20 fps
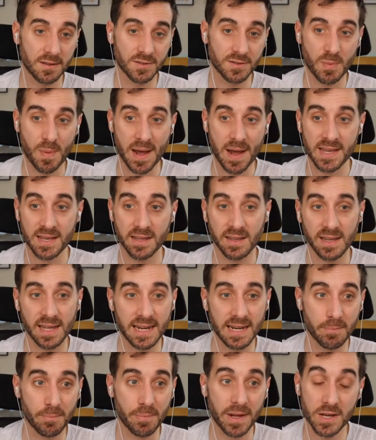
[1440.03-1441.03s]

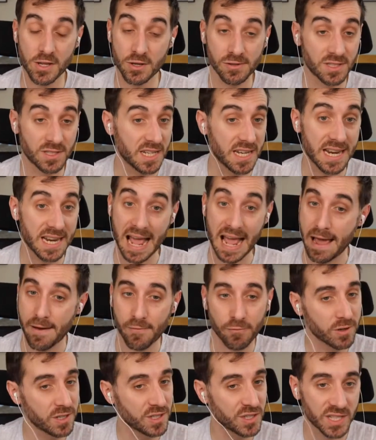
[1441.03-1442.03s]
speculating, but you see it
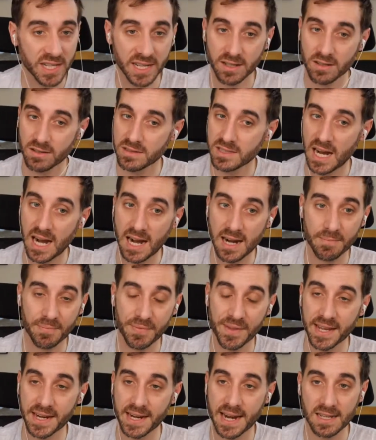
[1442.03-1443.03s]
every single time.
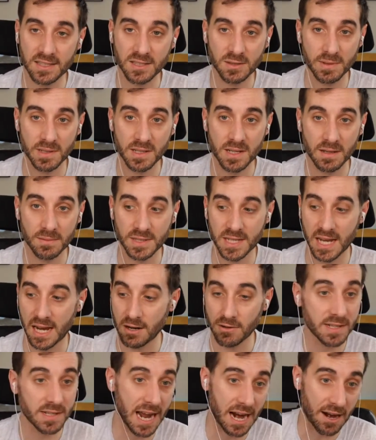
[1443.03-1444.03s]
The announcement comes
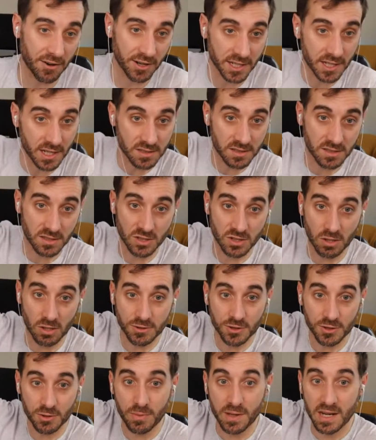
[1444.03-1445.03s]
out, Carrie does the
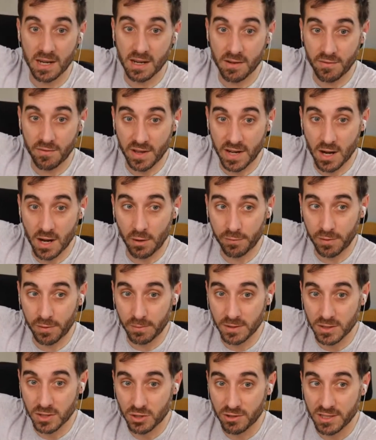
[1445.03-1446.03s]
social media video
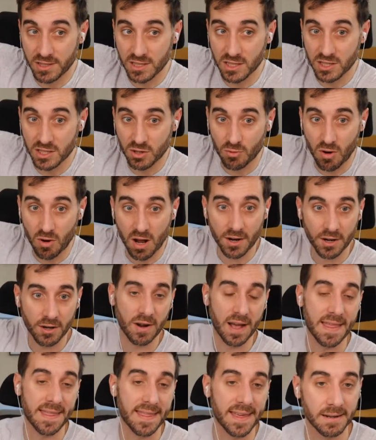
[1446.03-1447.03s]
from the streets of
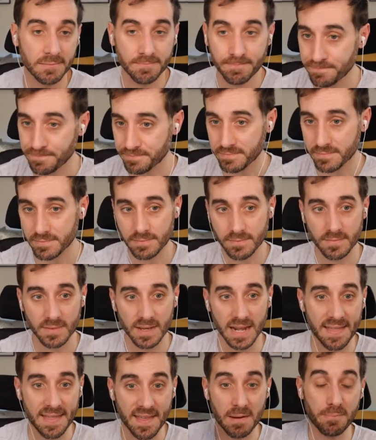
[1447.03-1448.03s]
Toronto, and then
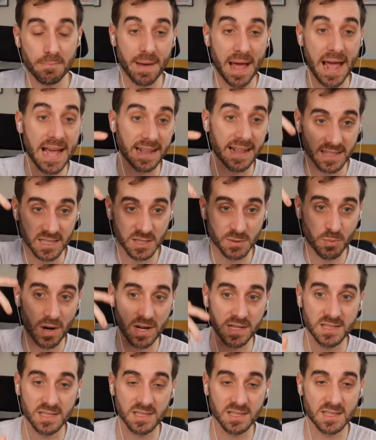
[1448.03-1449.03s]
bang, these
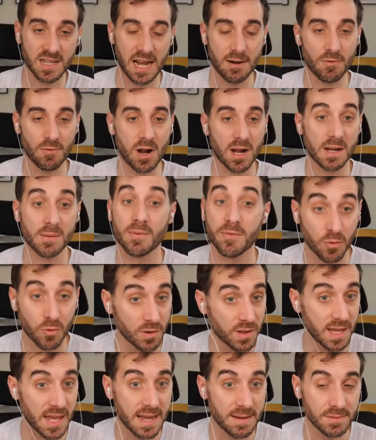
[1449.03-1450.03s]
prices skyrocket
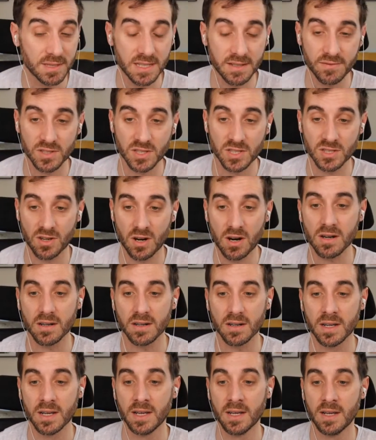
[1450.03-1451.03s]
before the games even
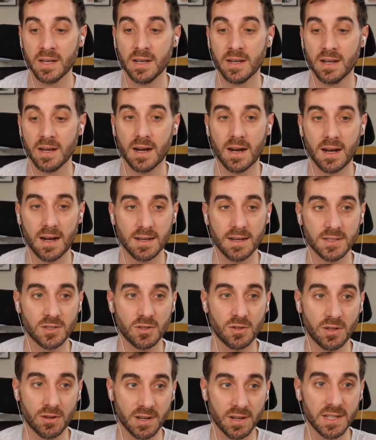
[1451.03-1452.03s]
start.
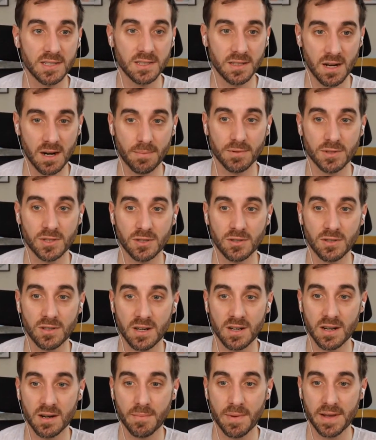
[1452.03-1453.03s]
So there is an
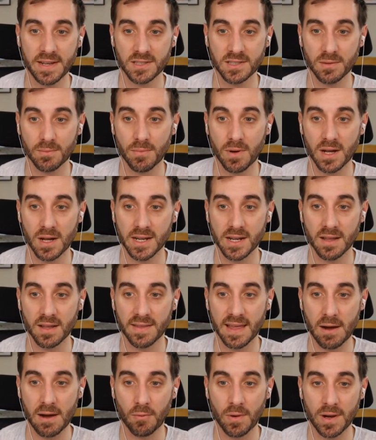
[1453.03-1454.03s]
opportunity to make some money
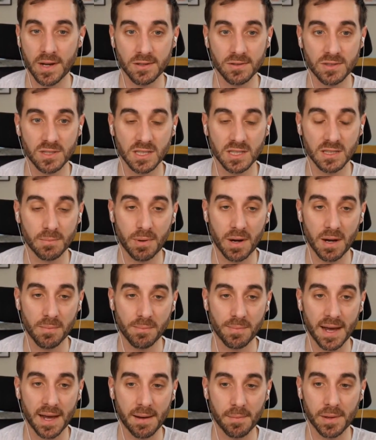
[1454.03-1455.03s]
on that when you see the
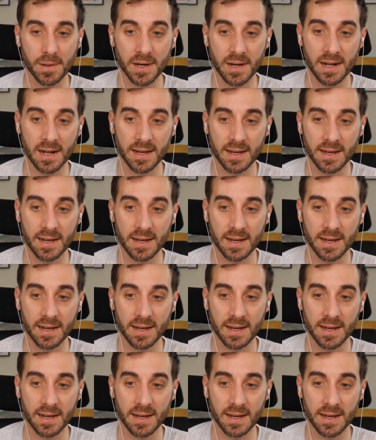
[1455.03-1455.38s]
pump happen. And